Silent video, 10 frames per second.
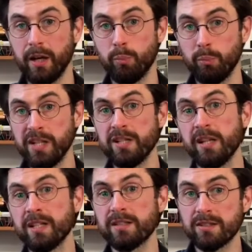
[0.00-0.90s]
bridging
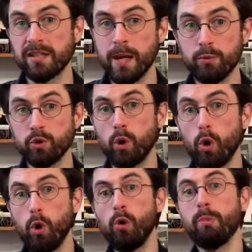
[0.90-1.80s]
is the same to
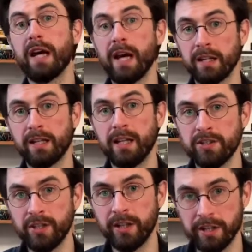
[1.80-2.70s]
all mechanical
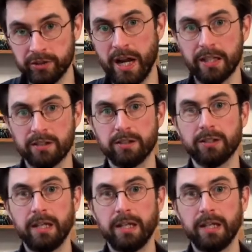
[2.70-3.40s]
engineering tracks.